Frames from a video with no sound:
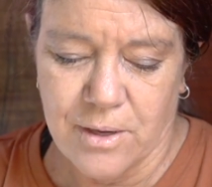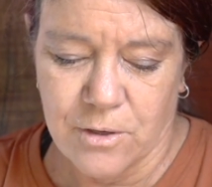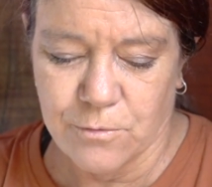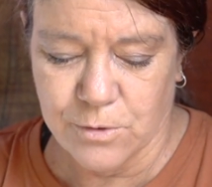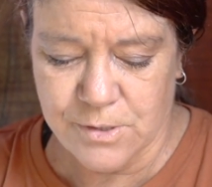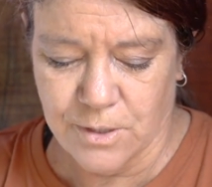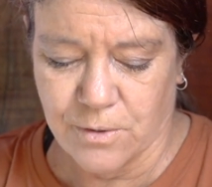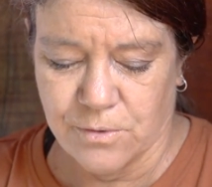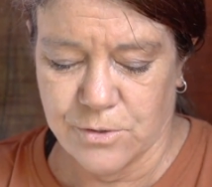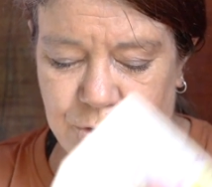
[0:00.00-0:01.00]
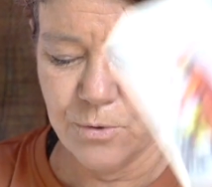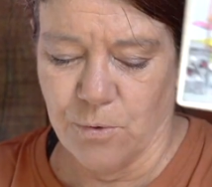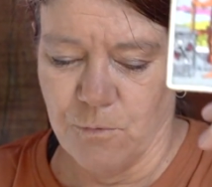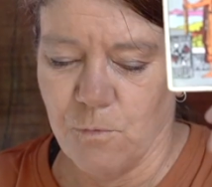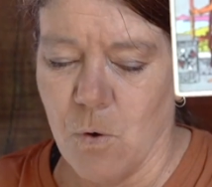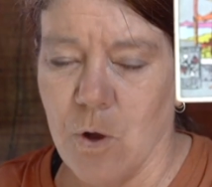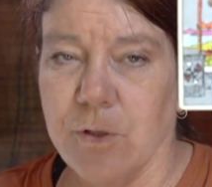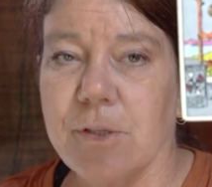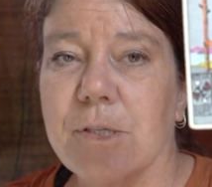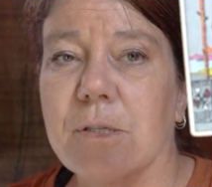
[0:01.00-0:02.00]
You've also got the Two of
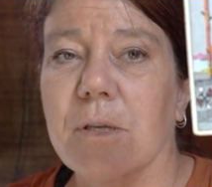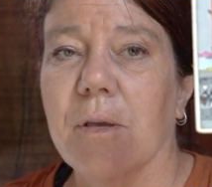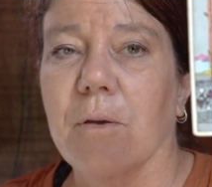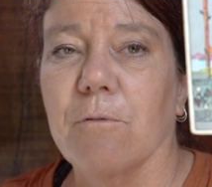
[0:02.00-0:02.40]
Wands